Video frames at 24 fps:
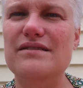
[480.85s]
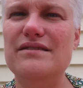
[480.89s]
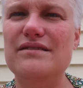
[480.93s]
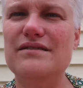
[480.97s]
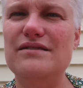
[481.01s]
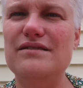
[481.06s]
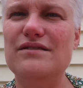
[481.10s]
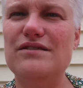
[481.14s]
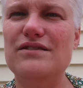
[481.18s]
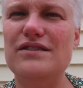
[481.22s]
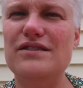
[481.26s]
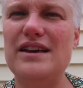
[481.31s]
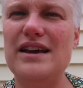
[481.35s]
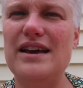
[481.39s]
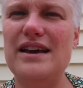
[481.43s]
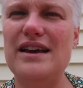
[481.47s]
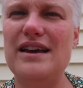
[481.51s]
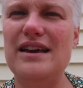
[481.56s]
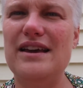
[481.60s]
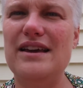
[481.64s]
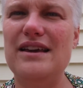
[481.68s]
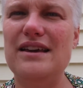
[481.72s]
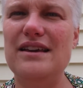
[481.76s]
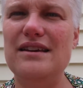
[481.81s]

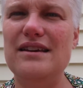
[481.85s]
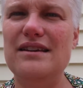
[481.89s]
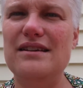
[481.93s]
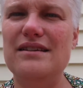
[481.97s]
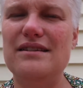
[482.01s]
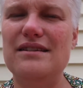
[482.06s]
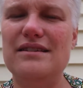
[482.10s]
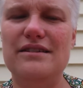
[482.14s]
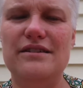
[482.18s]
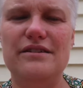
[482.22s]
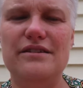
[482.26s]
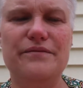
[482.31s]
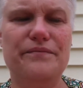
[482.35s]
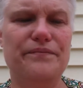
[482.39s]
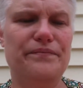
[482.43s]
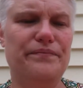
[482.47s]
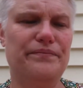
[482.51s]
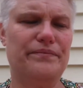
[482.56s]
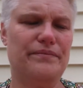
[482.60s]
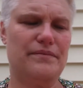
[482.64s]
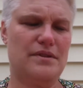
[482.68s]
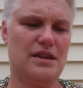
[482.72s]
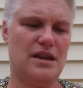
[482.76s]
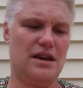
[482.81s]
Okay.
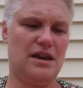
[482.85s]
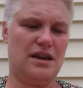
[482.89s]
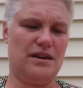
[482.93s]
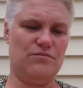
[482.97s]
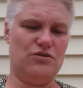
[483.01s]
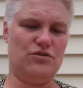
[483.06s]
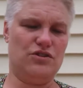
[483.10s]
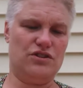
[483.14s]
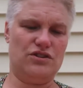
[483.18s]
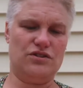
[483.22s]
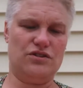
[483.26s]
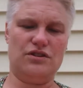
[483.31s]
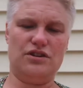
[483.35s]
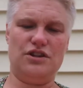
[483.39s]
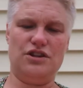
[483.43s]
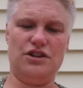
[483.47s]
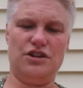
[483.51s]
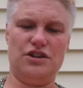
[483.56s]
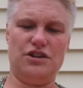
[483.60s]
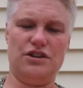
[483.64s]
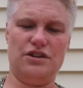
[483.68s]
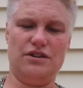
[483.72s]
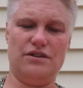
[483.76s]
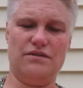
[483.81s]
I'm just
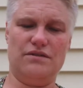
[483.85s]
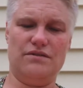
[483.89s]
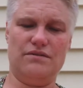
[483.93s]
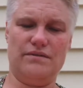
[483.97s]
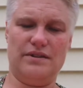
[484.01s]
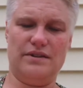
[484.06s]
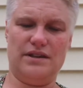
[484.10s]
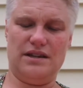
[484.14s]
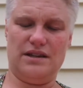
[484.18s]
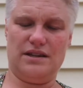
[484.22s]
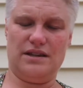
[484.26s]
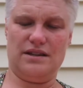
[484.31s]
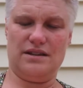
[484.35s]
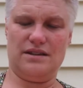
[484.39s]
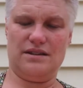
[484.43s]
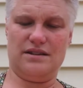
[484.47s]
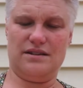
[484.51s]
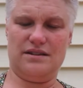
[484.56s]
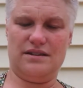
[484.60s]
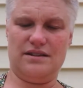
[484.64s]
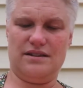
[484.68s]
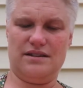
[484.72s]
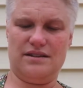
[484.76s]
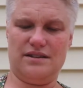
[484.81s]

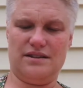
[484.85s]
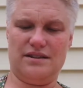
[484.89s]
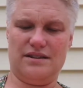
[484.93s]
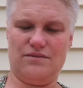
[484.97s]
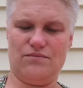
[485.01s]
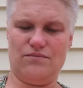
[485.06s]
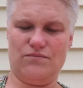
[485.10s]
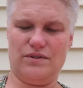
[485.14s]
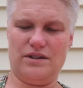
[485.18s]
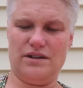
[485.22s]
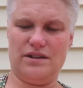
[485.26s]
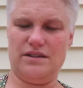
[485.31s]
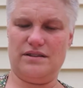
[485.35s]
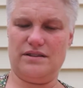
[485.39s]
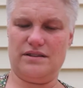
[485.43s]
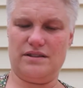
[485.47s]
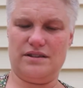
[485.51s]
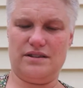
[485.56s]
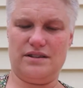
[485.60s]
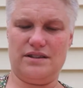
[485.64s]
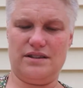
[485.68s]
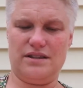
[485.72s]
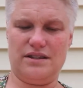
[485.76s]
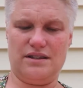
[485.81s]
curious on what
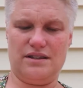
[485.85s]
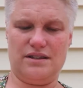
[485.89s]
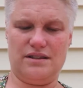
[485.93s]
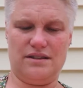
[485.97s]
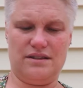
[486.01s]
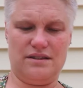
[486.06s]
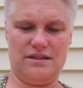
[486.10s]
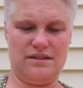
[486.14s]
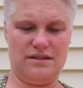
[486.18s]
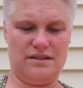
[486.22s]
this is.